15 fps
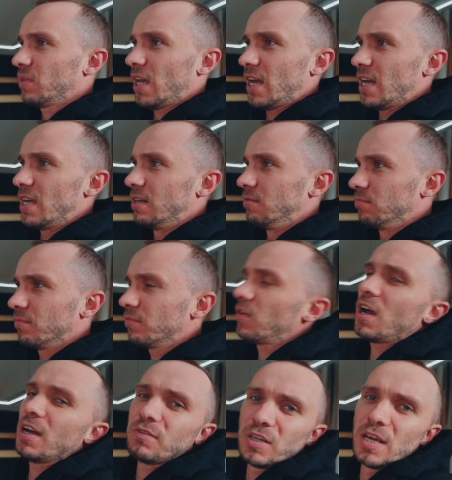in
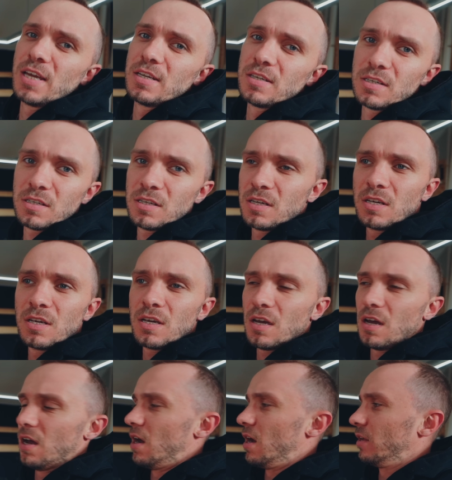5 days.
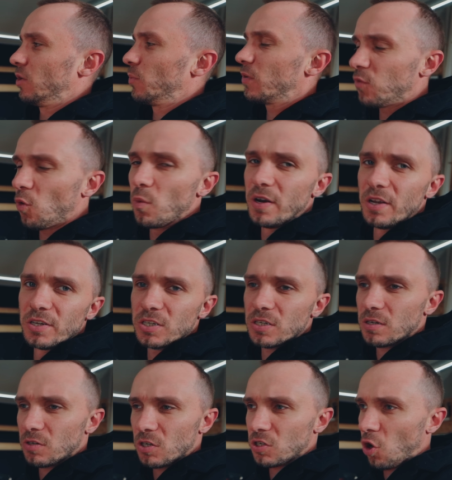There'll be 4
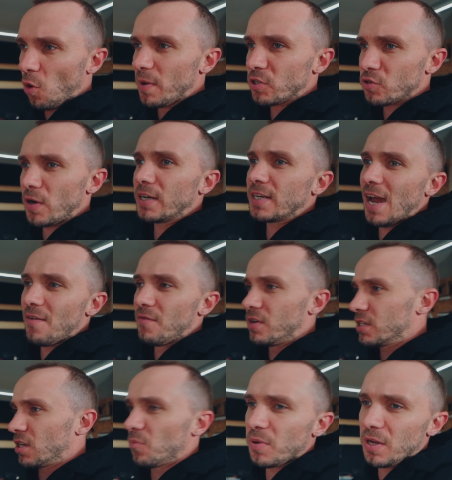winners. Just comment trade
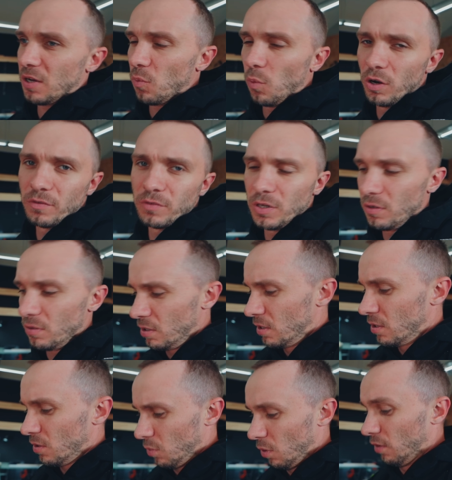canvas. I'll pick one of you,
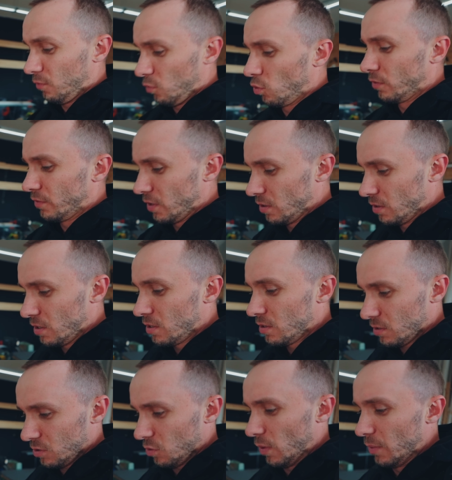well, 4 of you,
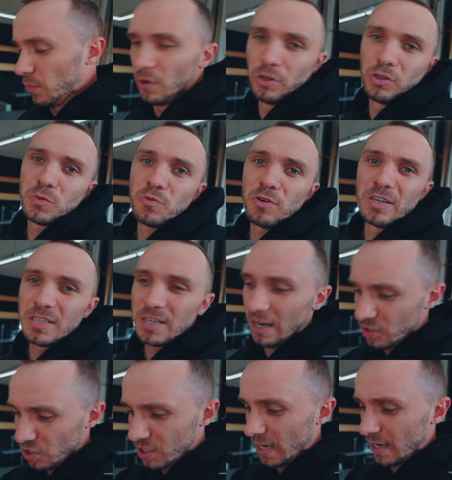to win one of those prints, and I'll
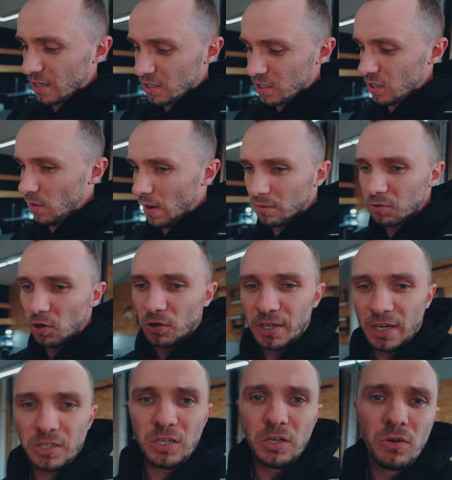just send it to you. I'll
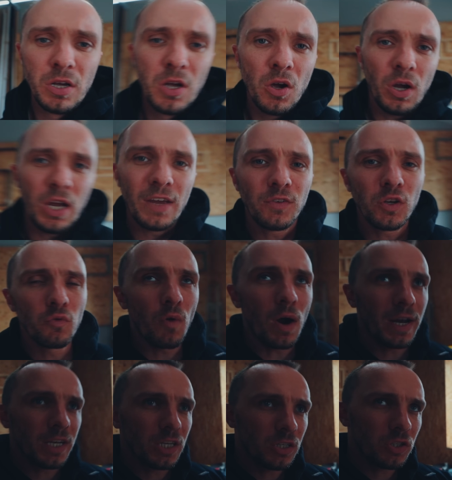contact you. If you
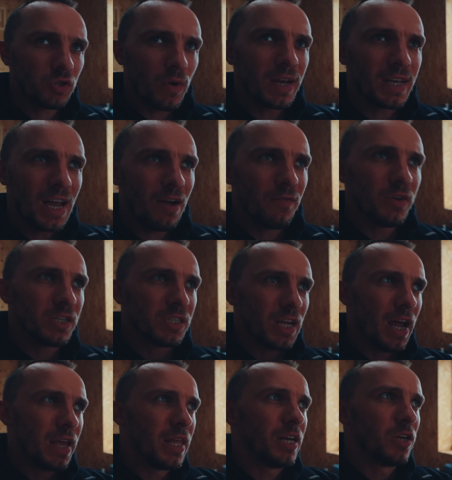write trade canvas
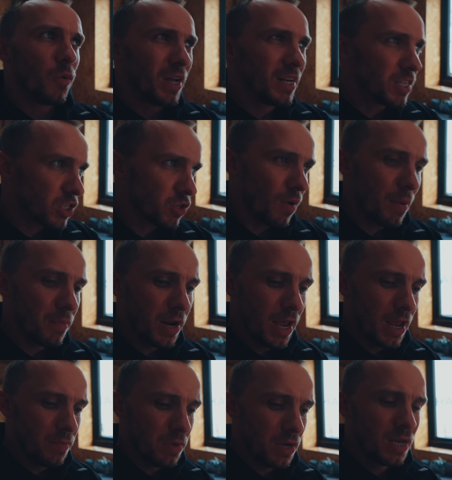and then your Instagram
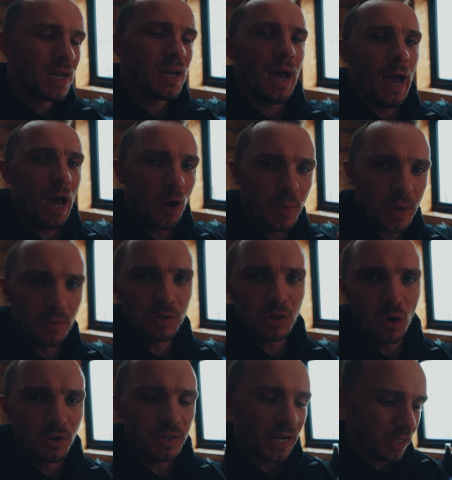name, I'll be able to
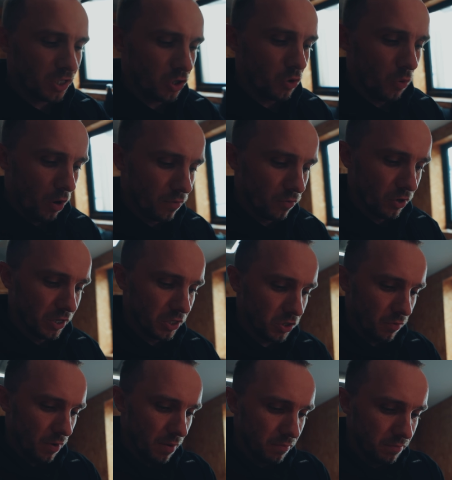contact you over on
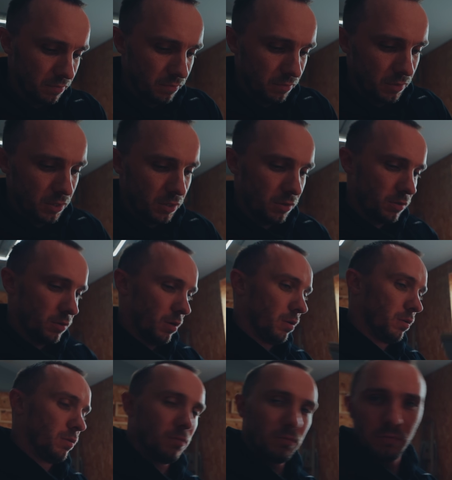Instagram. So
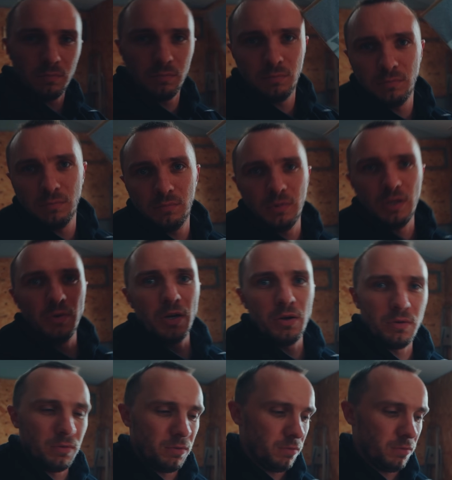there we go.